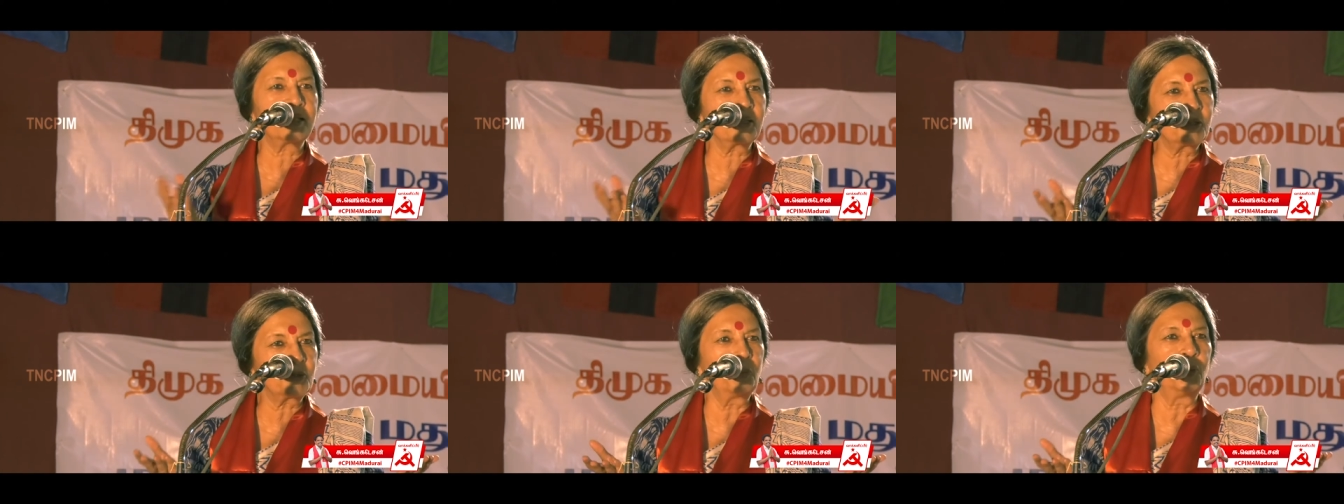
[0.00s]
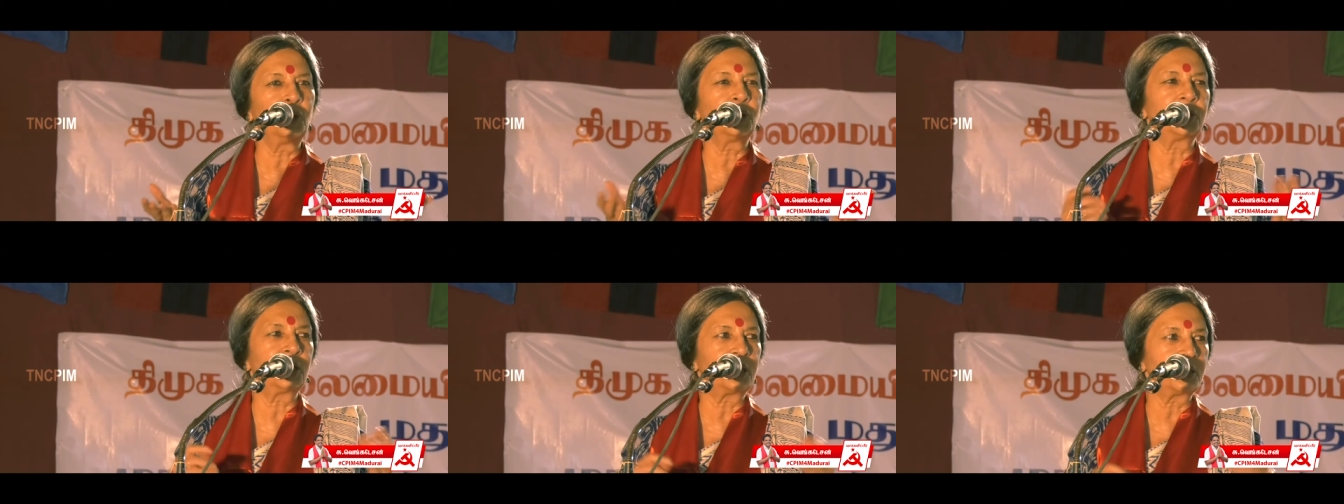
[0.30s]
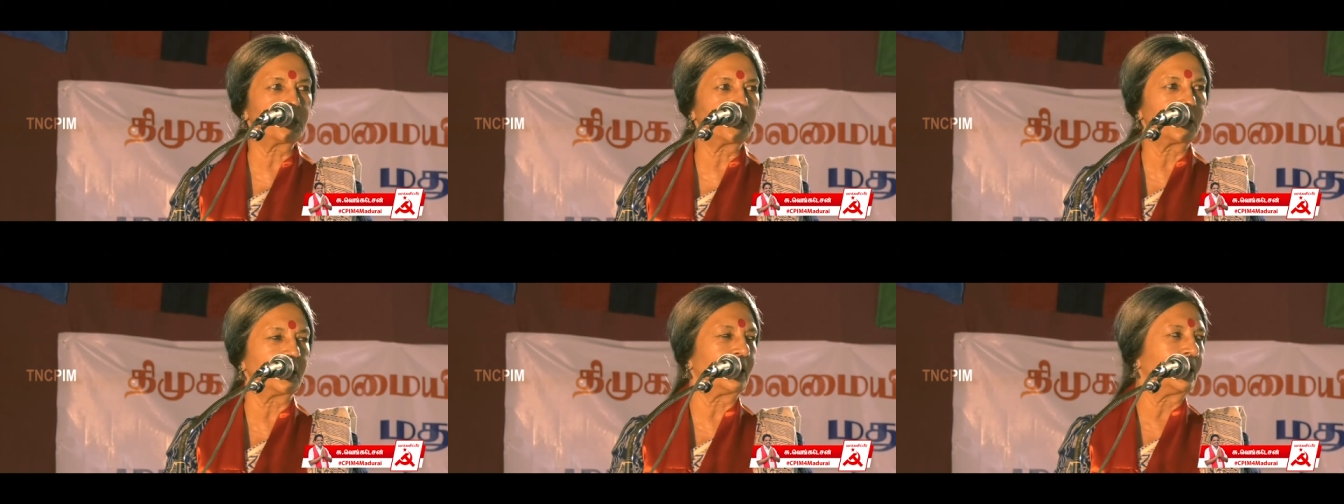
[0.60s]
is
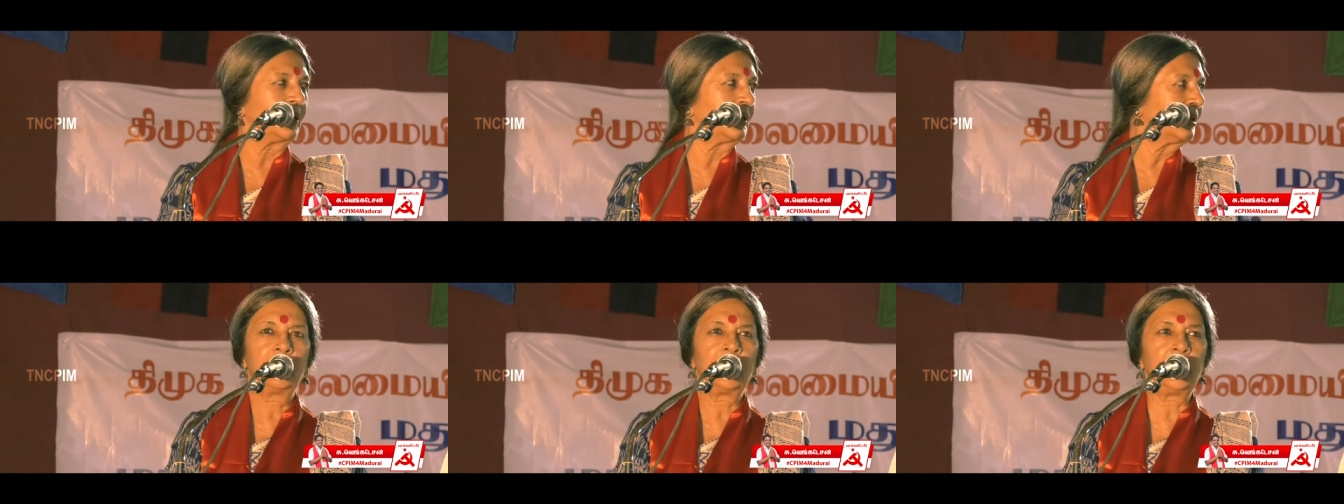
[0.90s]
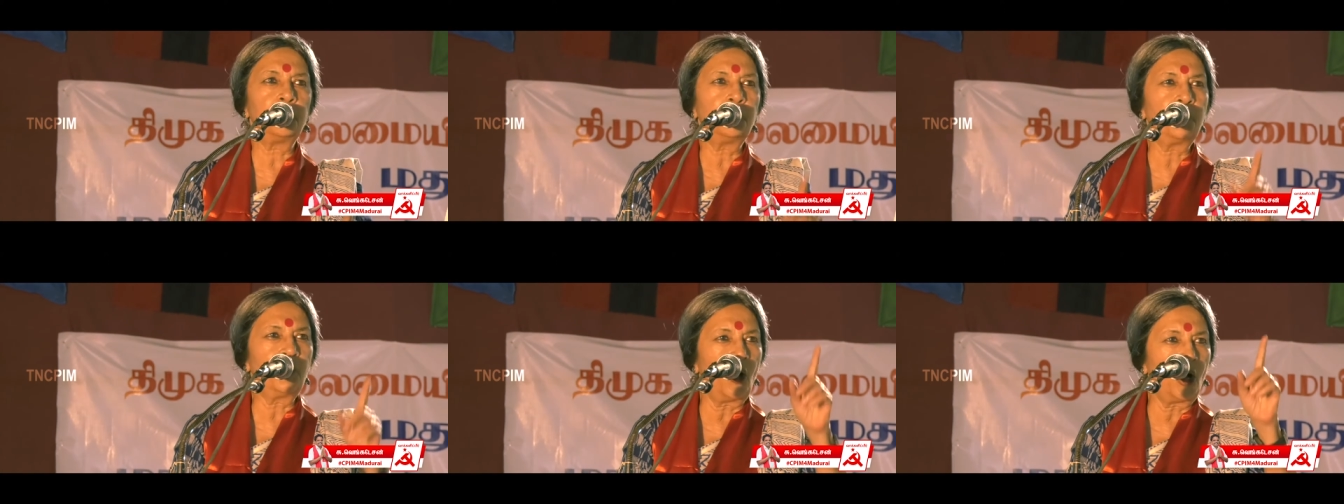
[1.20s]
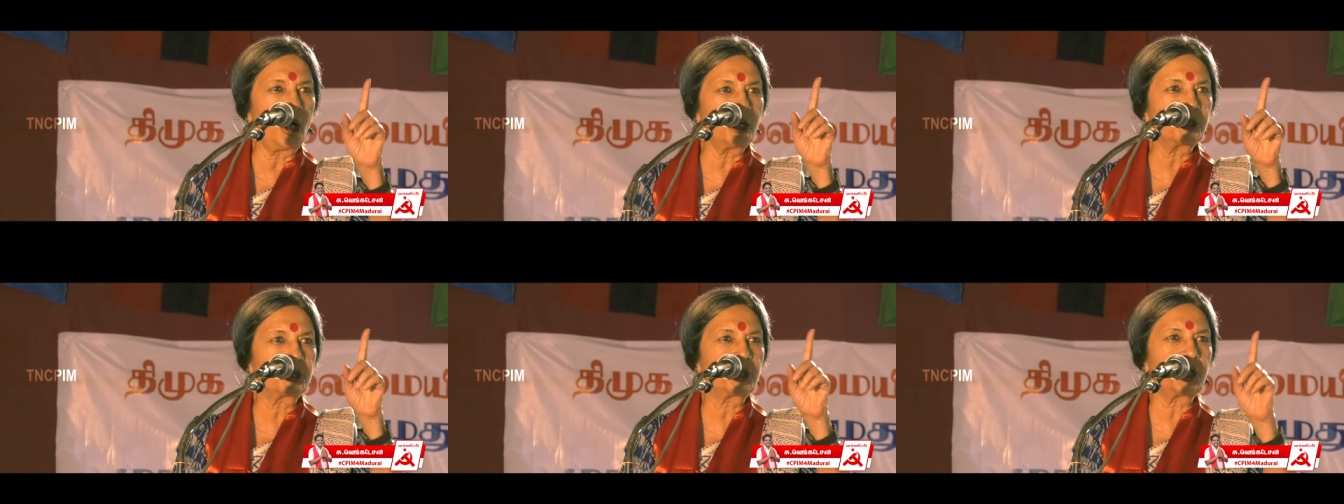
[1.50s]
Modiji. He
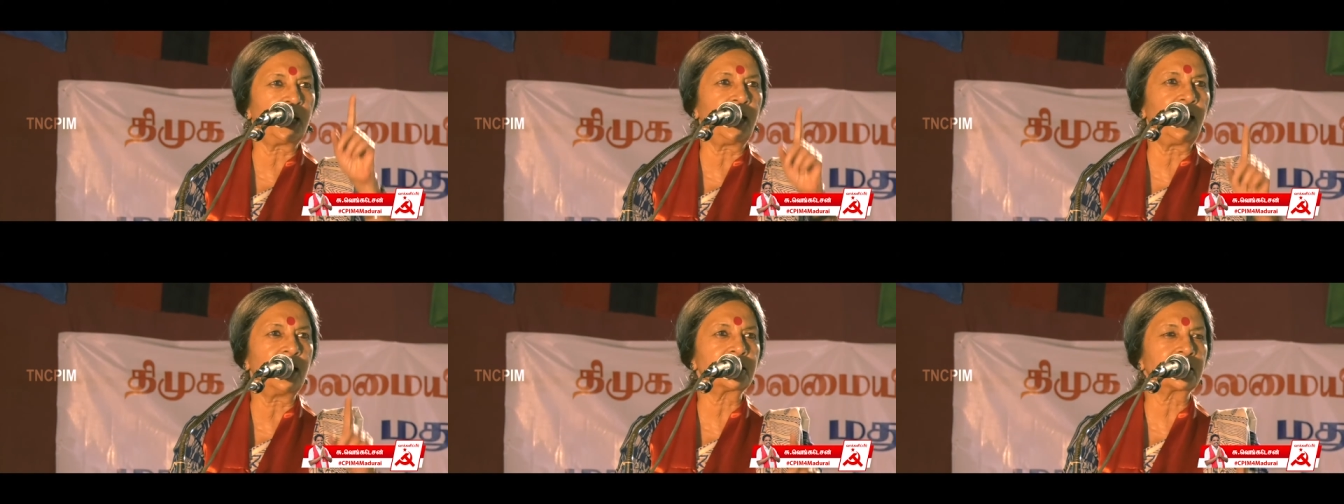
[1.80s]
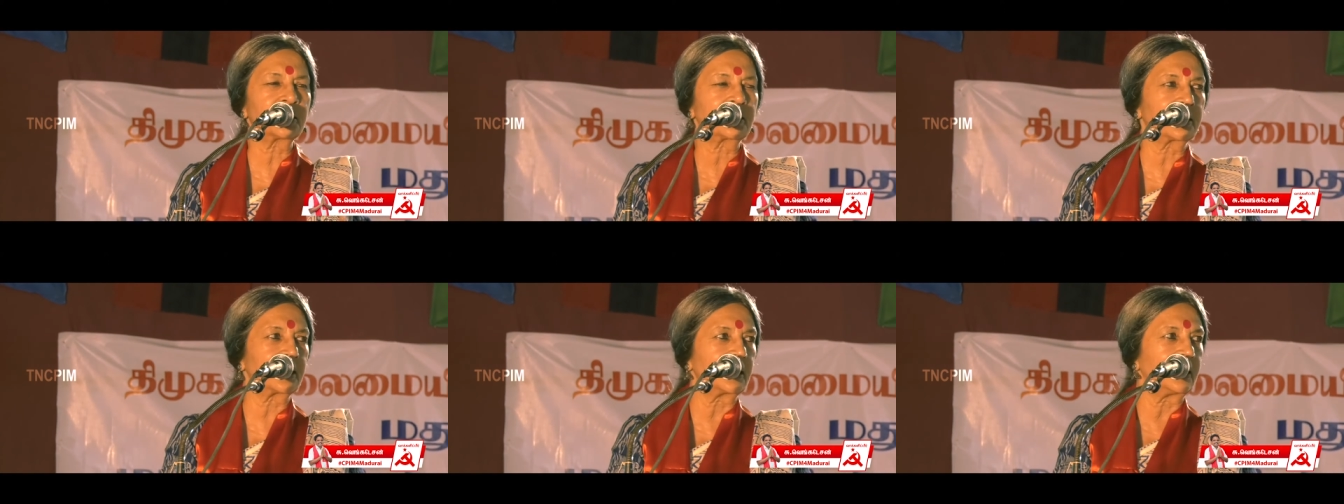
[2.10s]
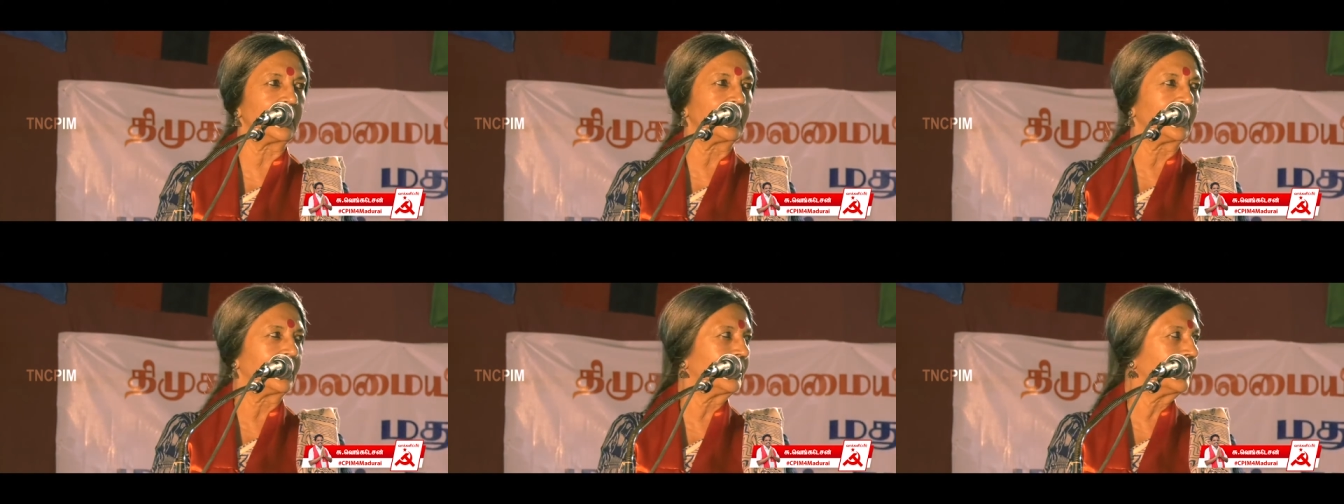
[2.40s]
brought G S
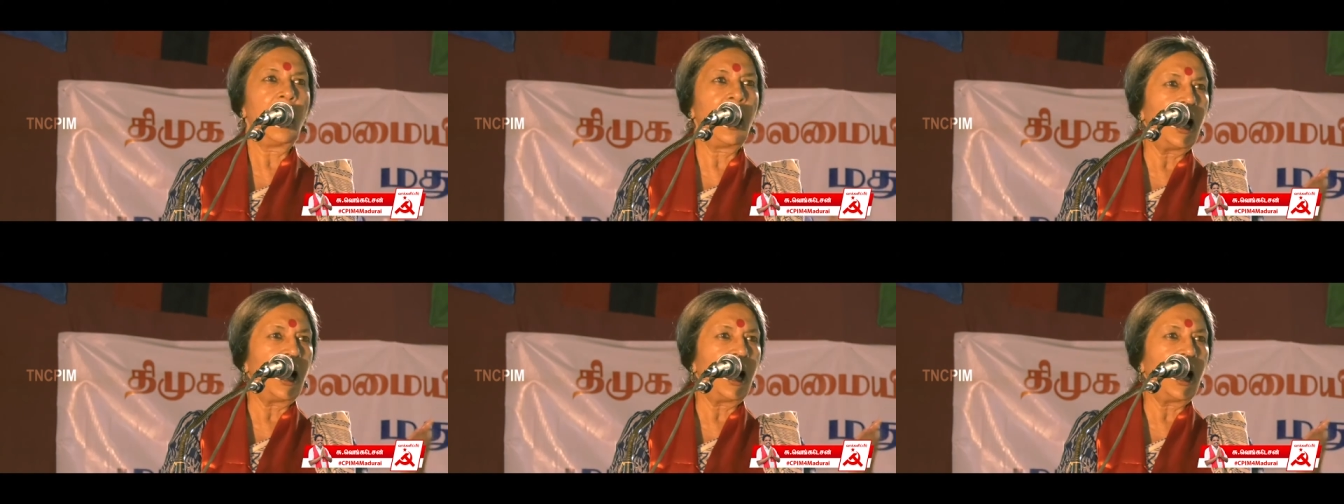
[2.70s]
T.